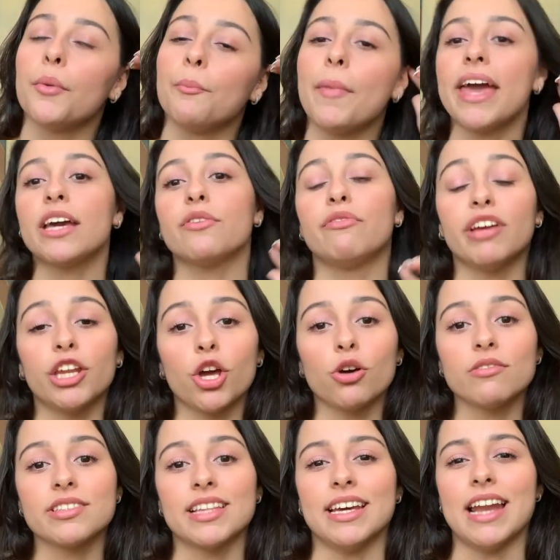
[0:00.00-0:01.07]
make
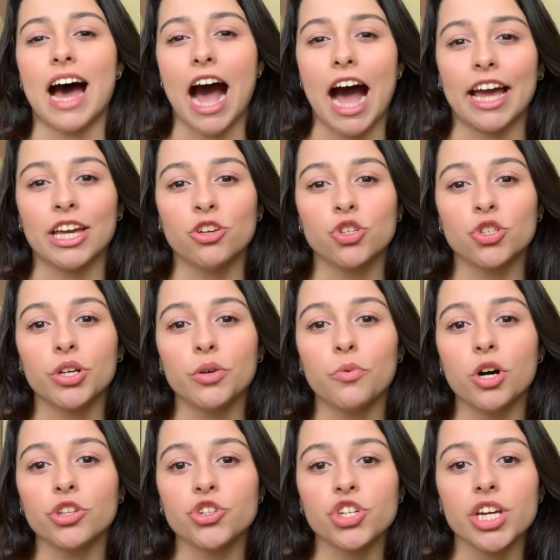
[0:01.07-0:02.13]
videos that I enjoy
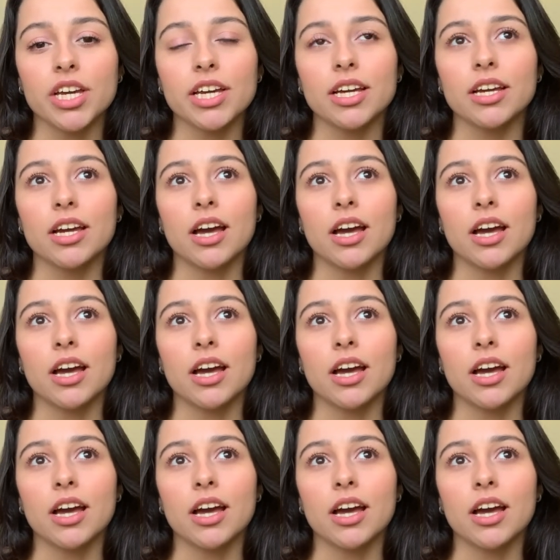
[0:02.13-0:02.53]
watching.